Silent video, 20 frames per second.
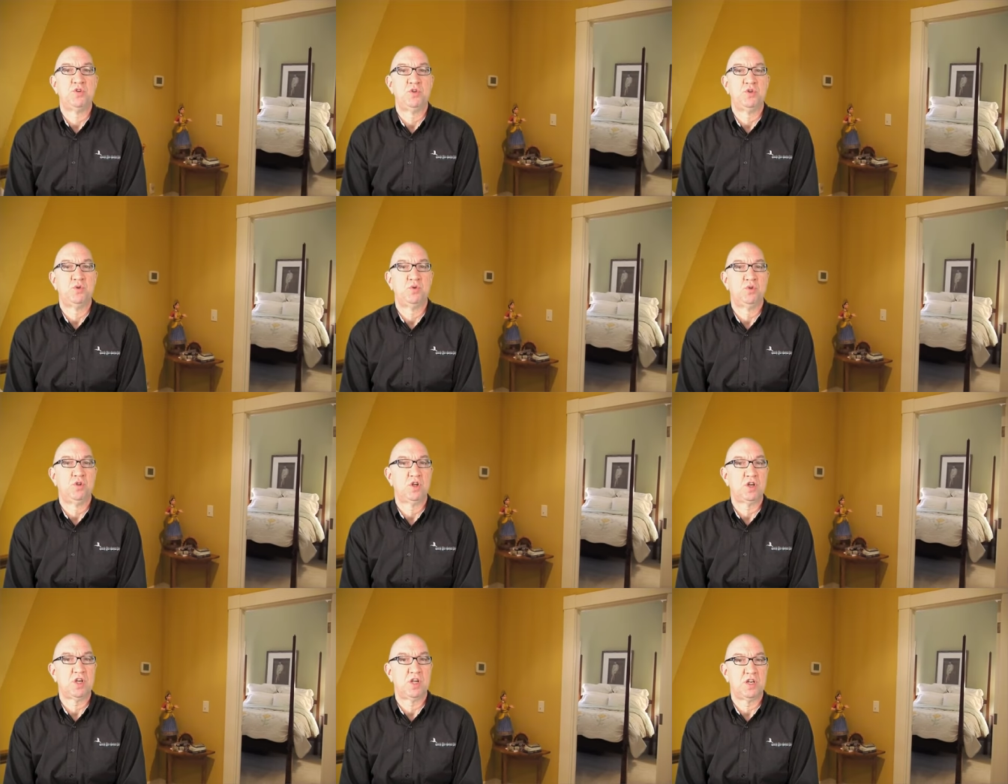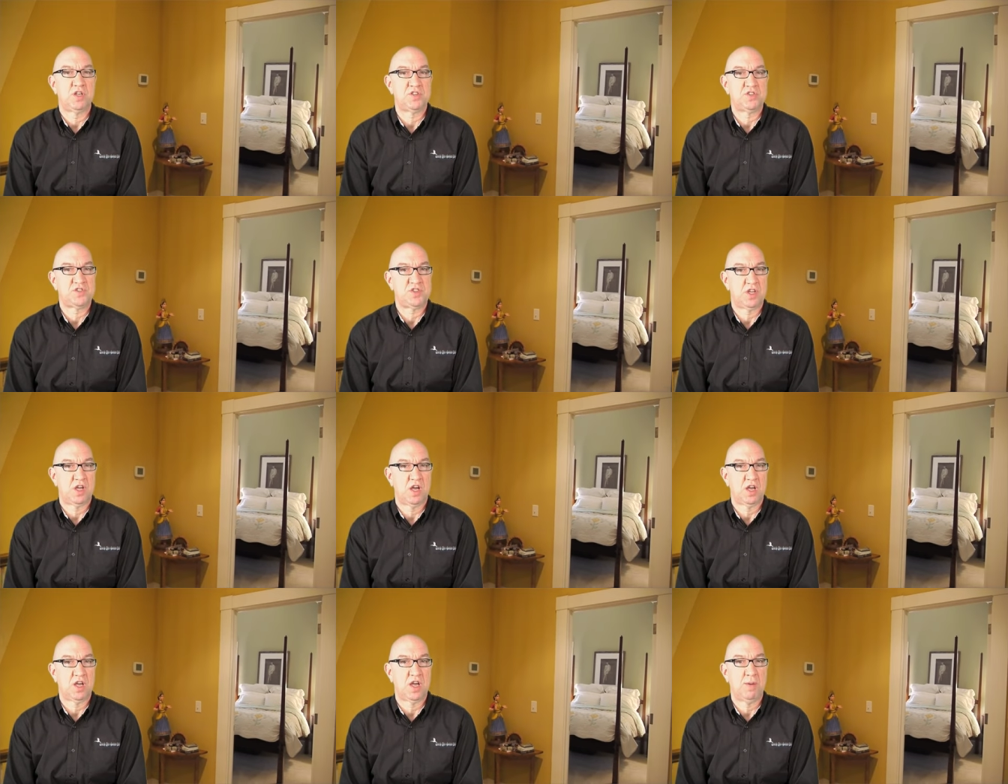to look at
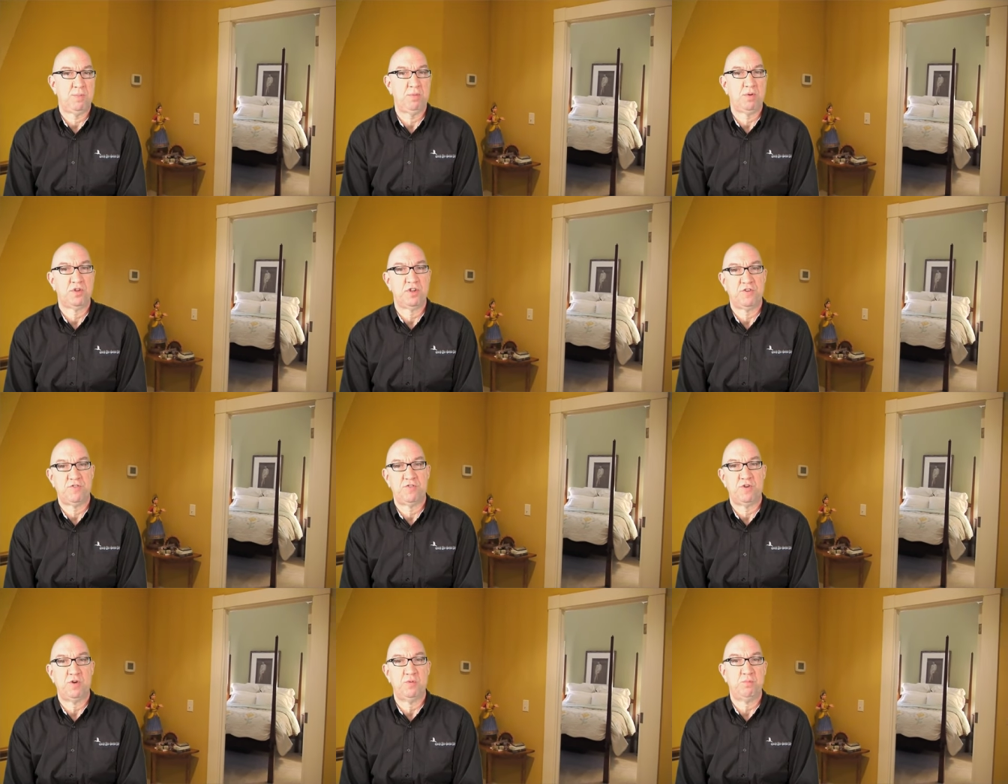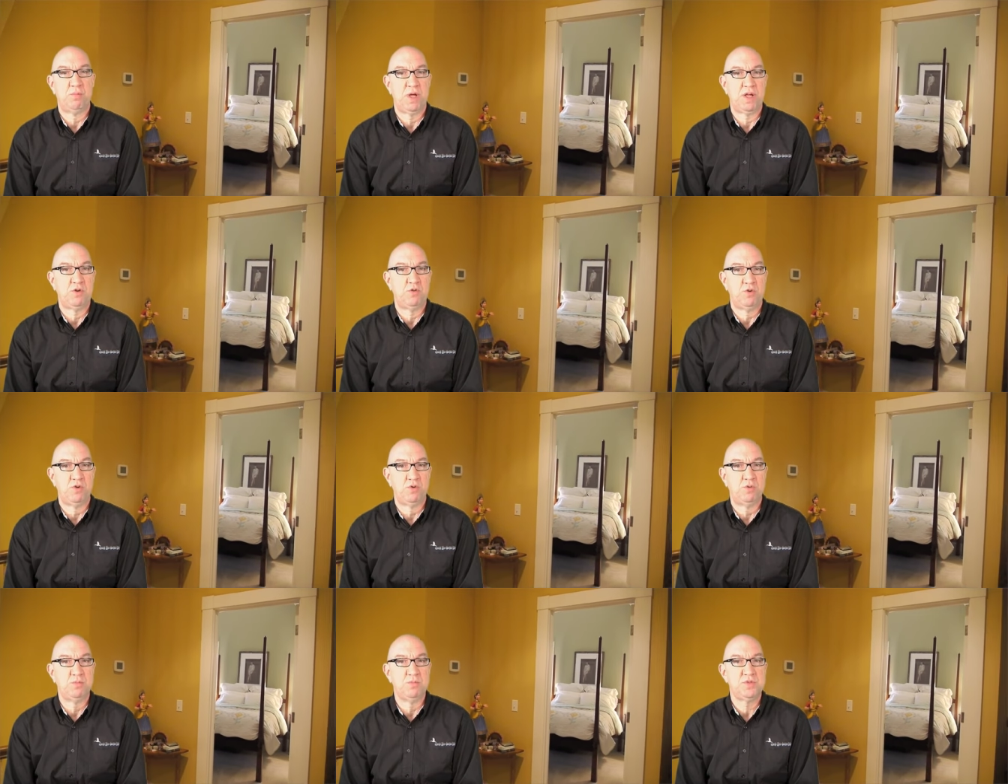a couple different
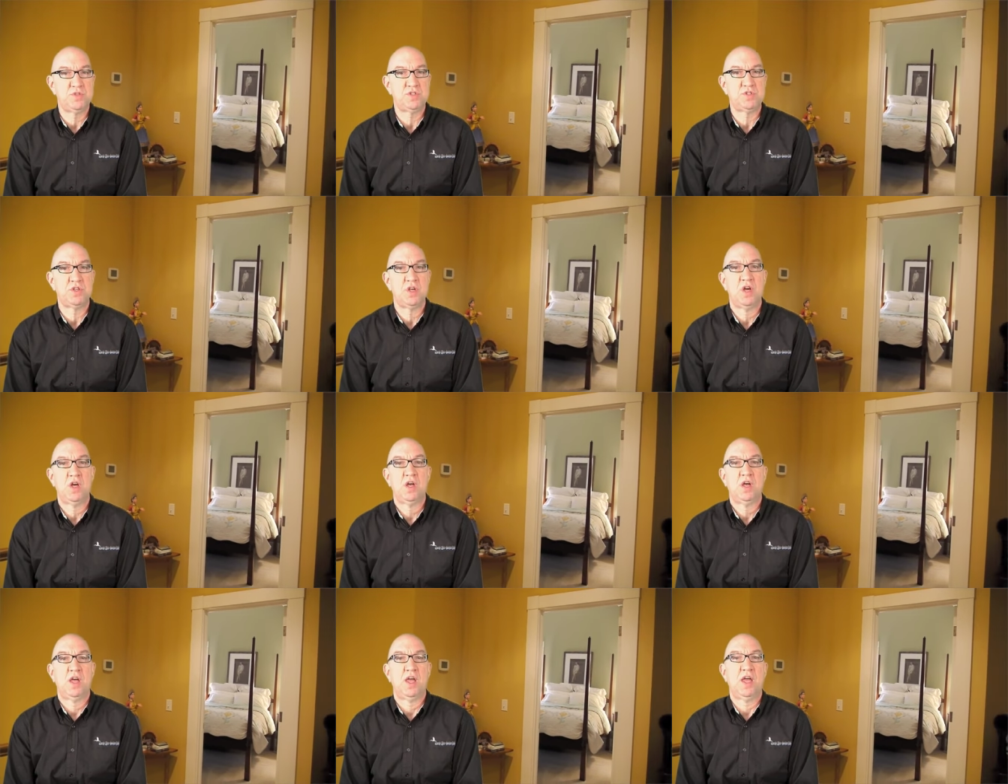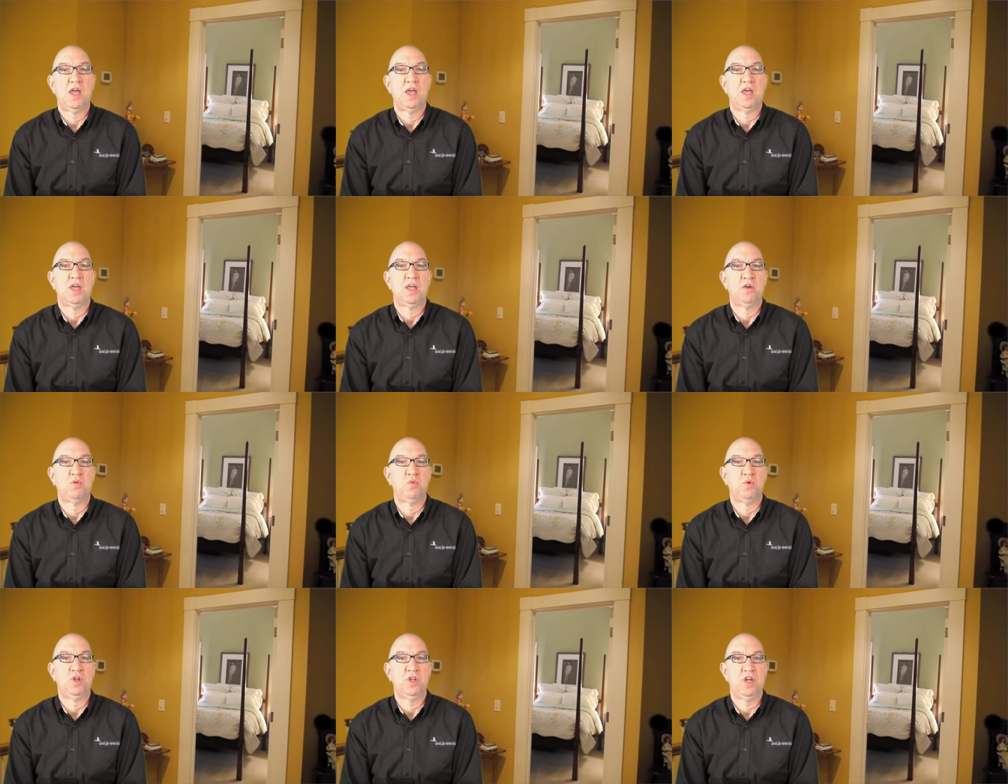bedrooms.
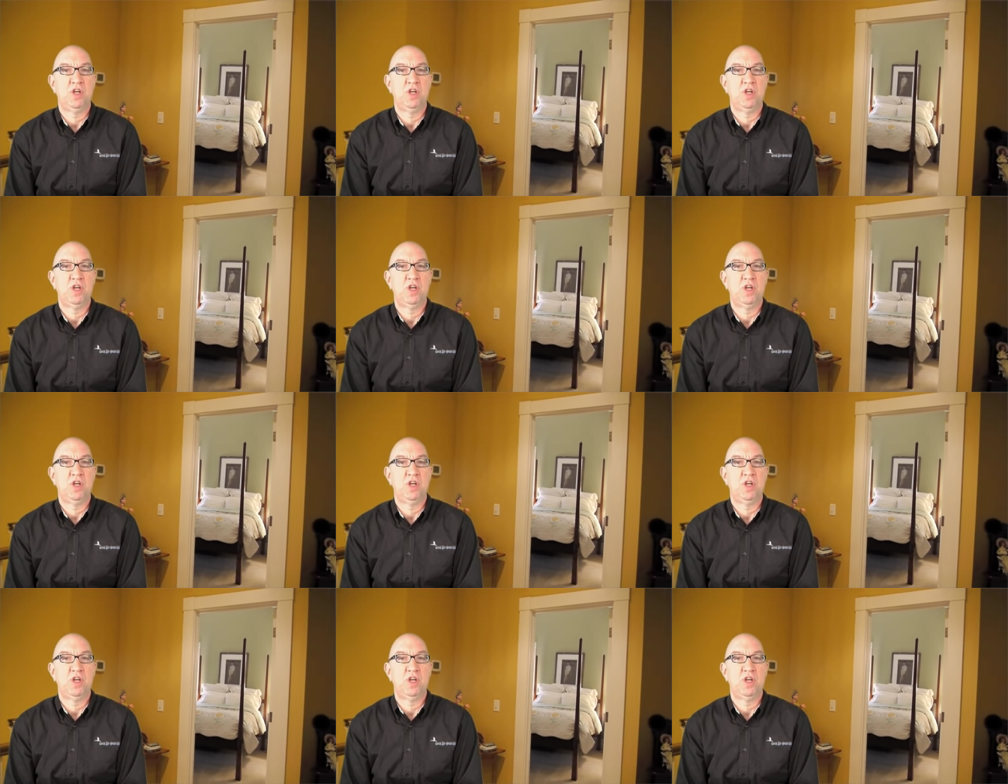And